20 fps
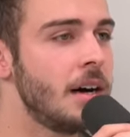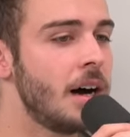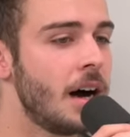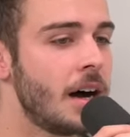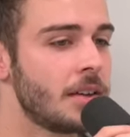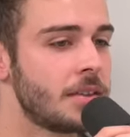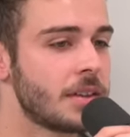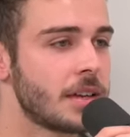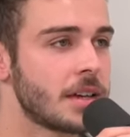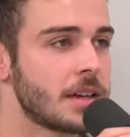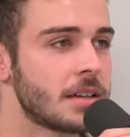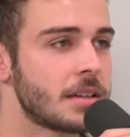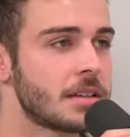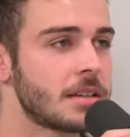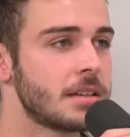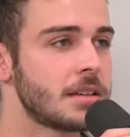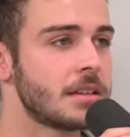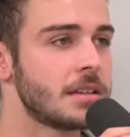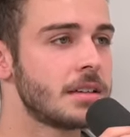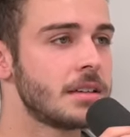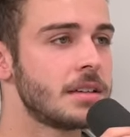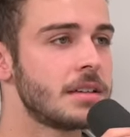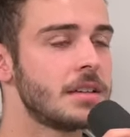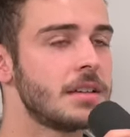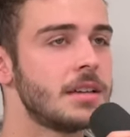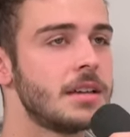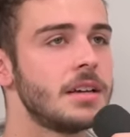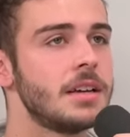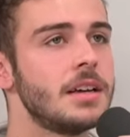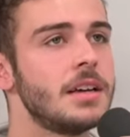I think
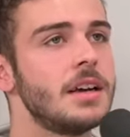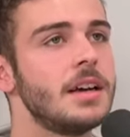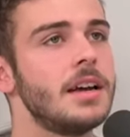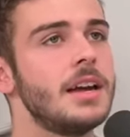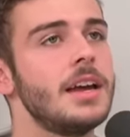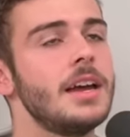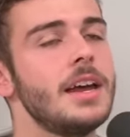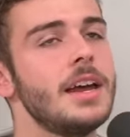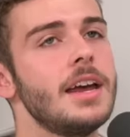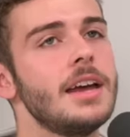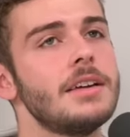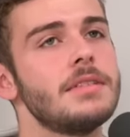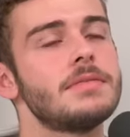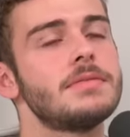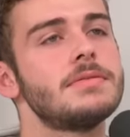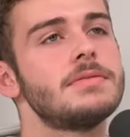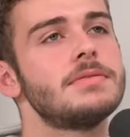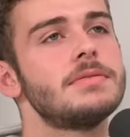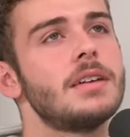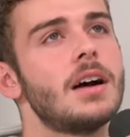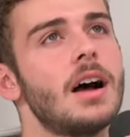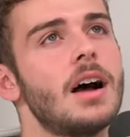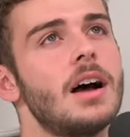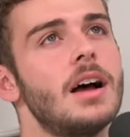if